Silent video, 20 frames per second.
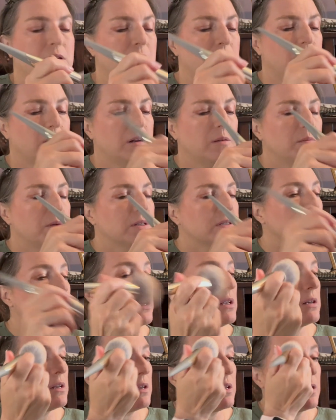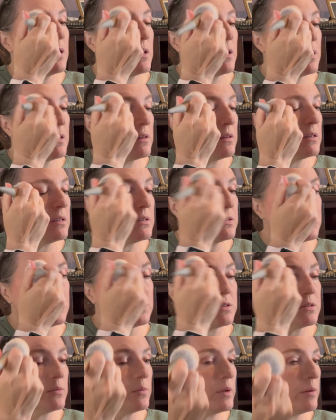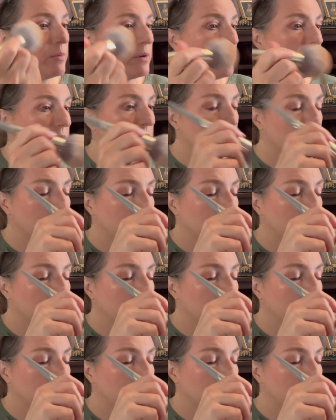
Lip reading: And I'm gonna set this just a wee bit,